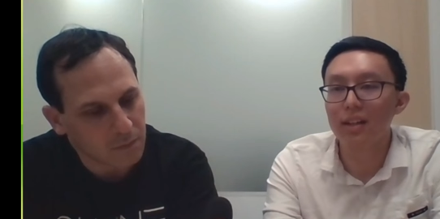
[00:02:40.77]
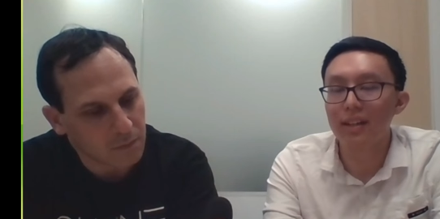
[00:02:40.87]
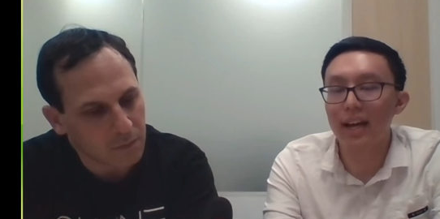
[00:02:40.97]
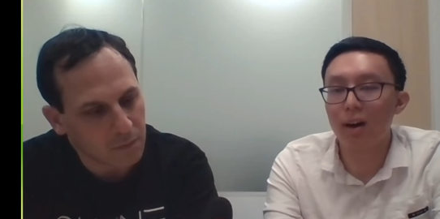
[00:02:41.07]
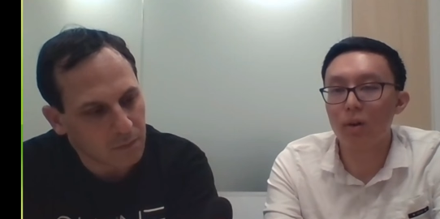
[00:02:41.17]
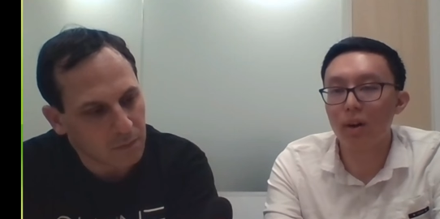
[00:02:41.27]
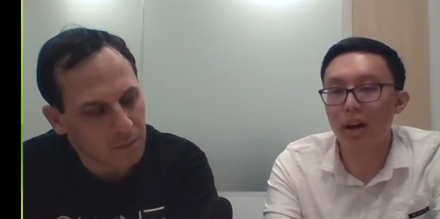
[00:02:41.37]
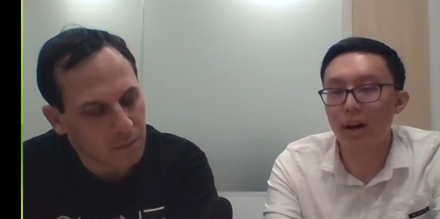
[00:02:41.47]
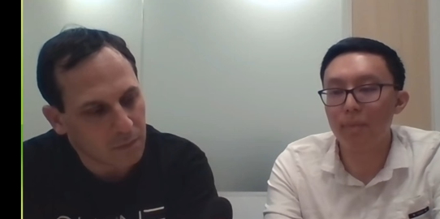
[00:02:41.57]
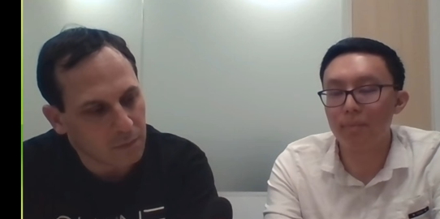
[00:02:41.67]
Speaker 1: Now,
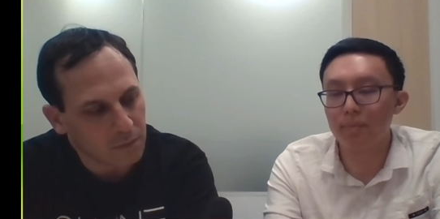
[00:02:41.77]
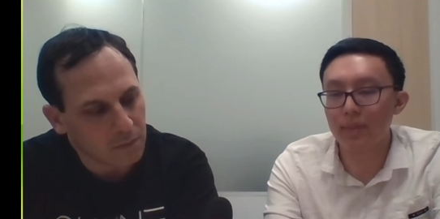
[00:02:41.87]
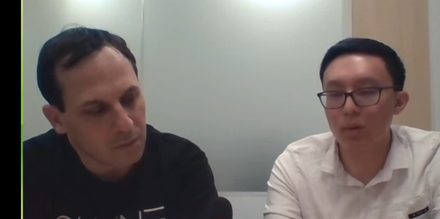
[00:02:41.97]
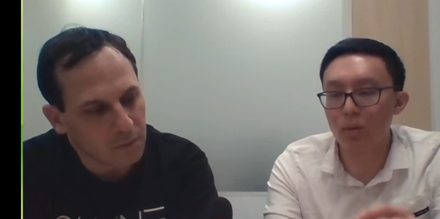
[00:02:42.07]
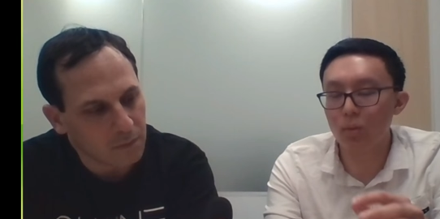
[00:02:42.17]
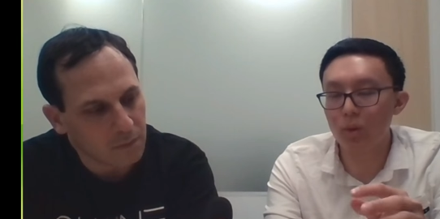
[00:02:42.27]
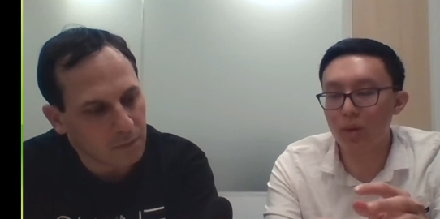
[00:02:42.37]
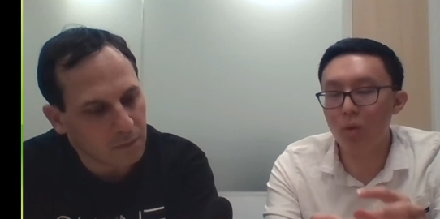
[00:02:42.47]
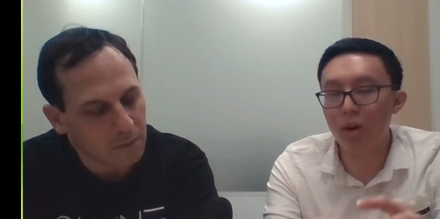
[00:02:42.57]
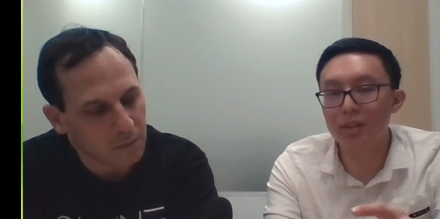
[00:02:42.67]
um, we
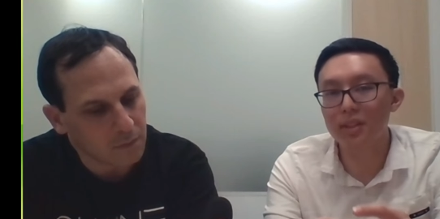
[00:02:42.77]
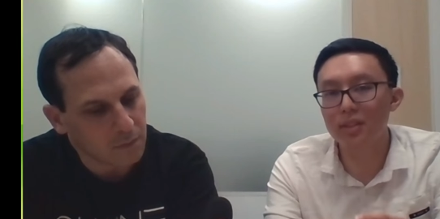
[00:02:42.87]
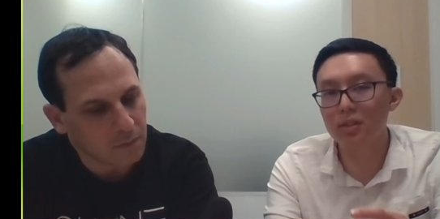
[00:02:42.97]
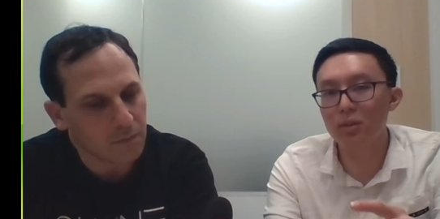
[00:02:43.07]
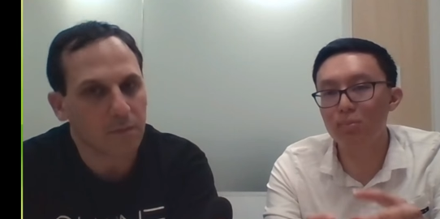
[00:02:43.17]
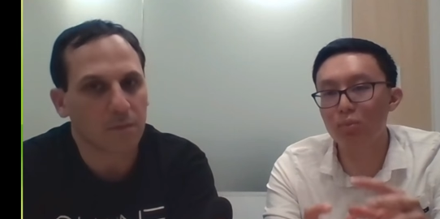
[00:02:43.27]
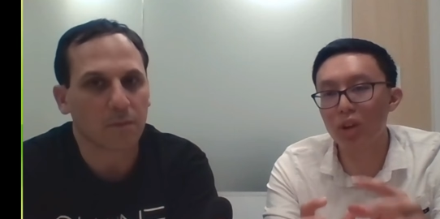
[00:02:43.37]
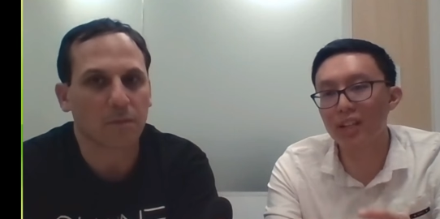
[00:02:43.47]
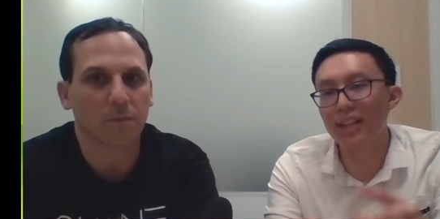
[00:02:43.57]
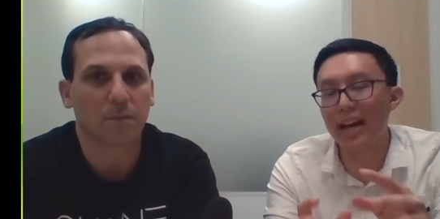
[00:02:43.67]
wanted to
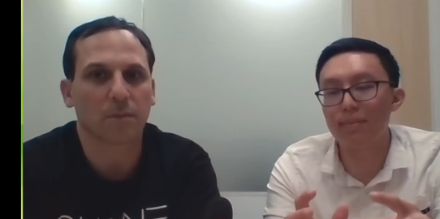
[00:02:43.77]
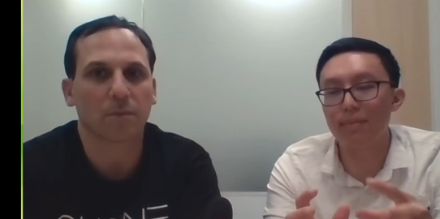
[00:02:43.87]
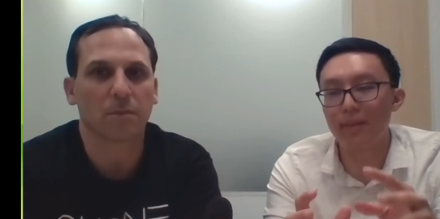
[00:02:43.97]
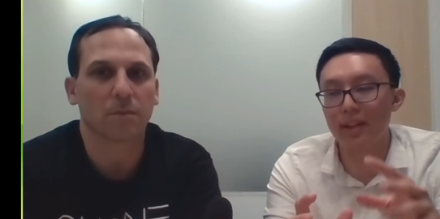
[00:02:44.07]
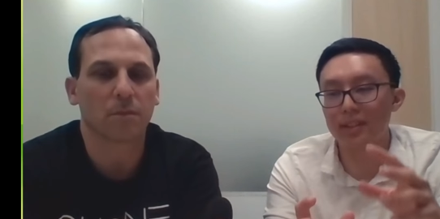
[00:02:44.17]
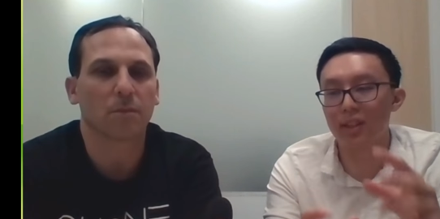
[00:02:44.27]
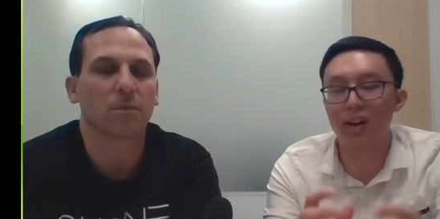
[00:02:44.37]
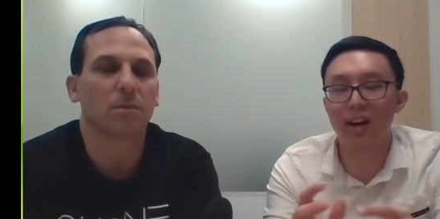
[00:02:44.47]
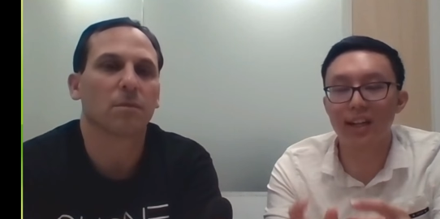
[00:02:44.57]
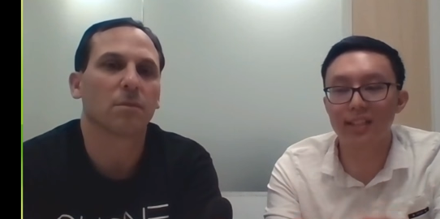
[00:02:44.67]
bring that uh,
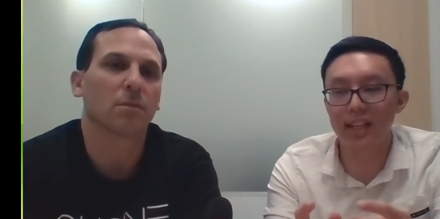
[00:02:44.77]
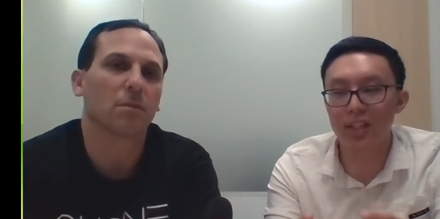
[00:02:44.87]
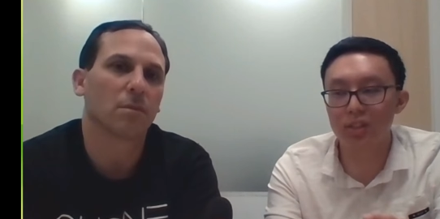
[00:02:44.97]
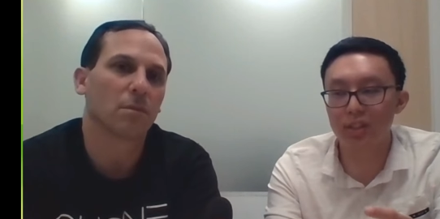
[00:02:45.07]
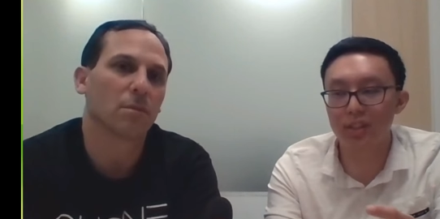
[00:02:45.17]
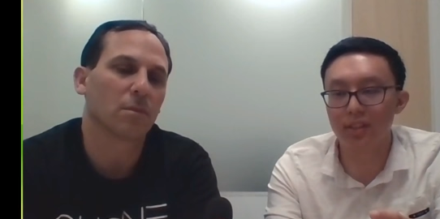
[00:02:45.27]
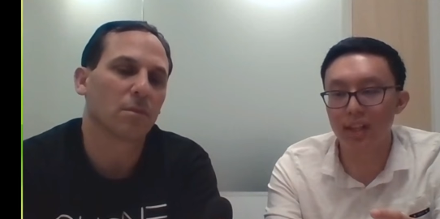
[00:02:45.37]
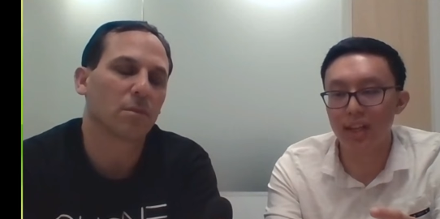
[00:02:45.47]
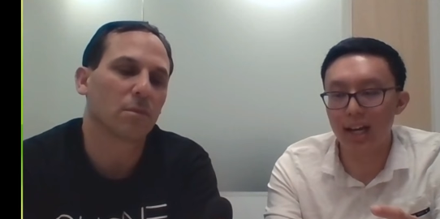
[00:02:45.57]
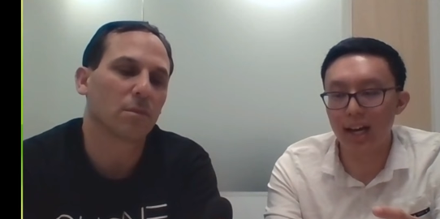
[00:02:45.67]
securitization
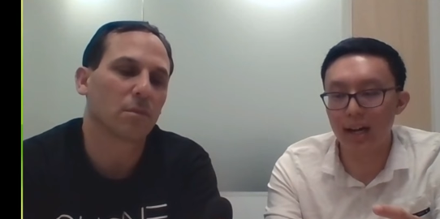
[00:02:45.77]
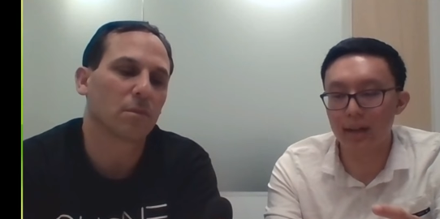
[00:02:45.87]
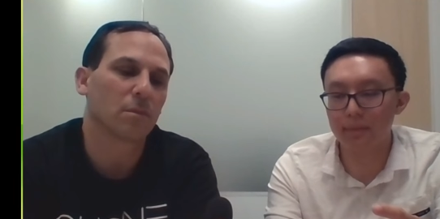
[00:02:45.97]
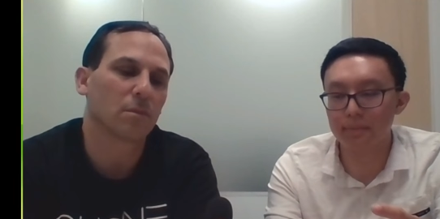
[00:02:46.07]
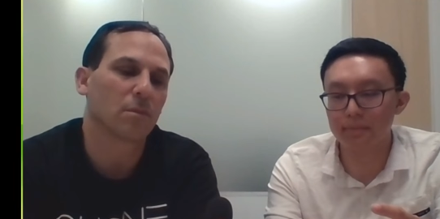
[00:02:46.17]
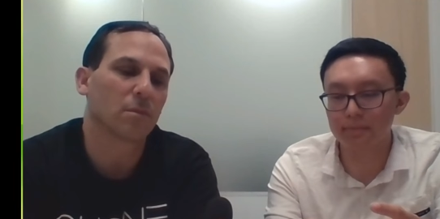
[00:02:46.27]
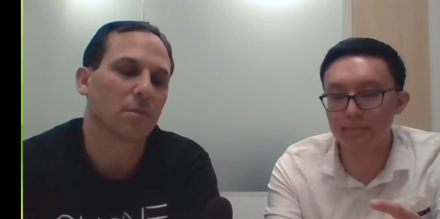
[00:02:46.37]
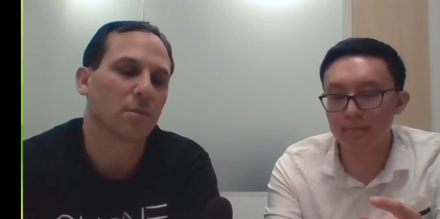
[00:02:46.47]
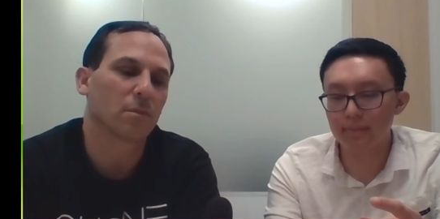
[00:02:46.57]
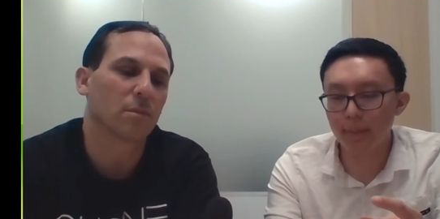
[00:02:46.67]
um,
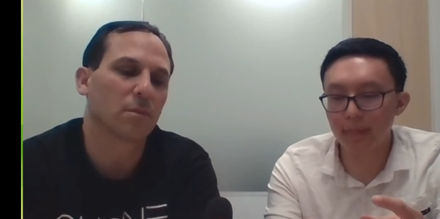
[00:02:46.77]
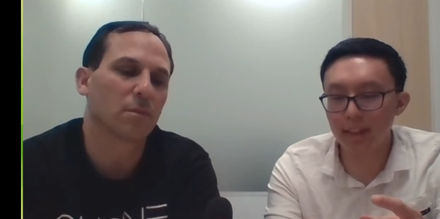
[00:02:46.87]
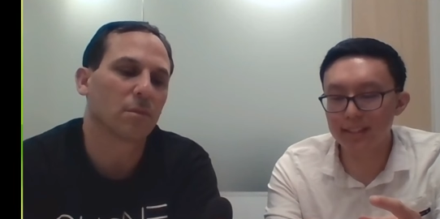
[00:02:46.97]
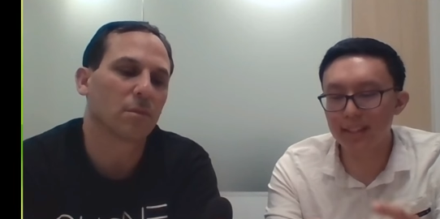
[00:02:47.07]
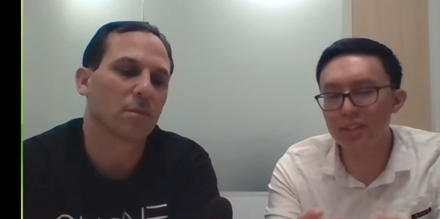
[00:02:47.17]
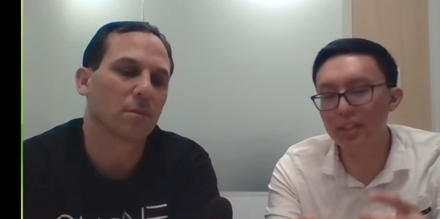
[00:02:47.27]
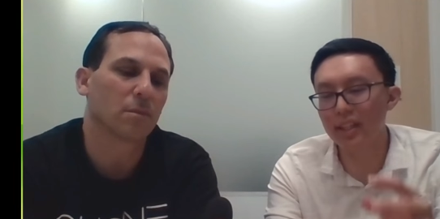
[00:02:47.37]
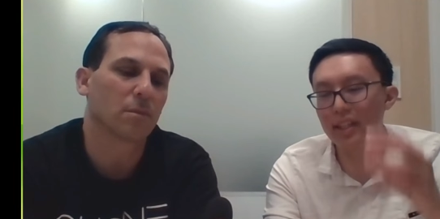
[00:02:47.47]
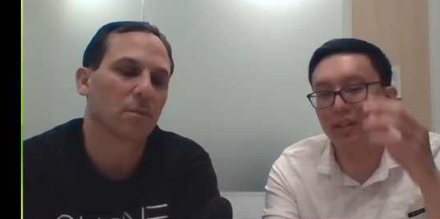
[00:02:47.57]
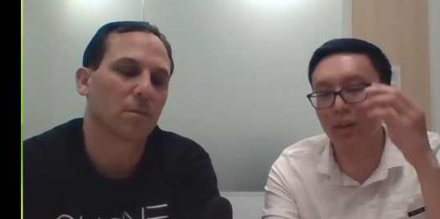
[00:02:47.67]
essentially,
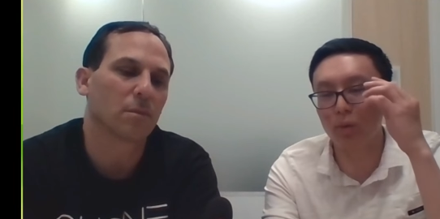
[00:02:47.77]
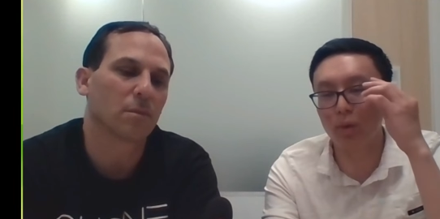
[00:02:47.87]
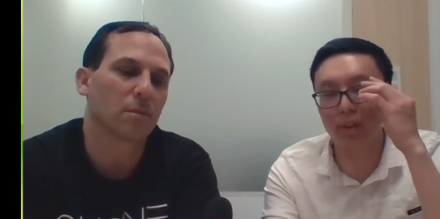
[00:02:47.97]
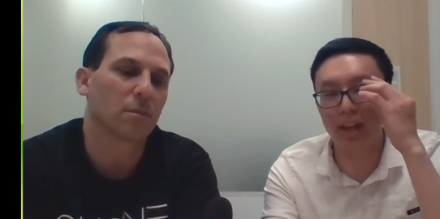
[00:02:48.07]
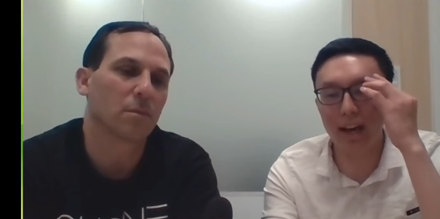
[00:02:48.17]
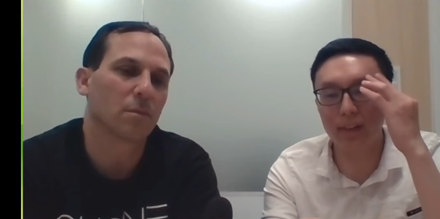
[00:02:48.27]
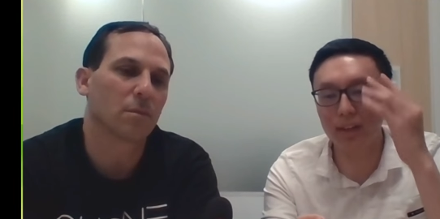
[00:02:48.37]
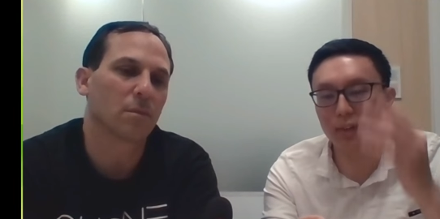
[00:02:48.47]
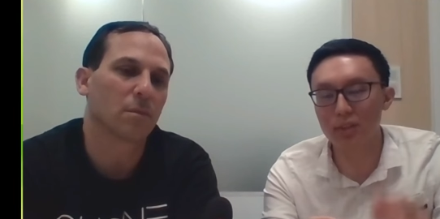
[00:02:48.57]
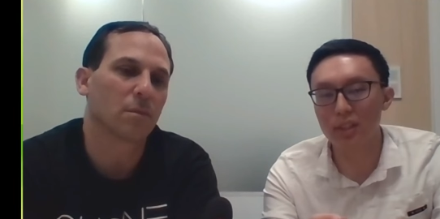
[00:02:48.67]
you know, with having
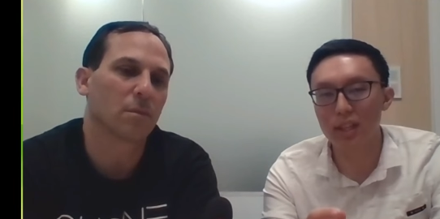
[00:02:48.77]
those,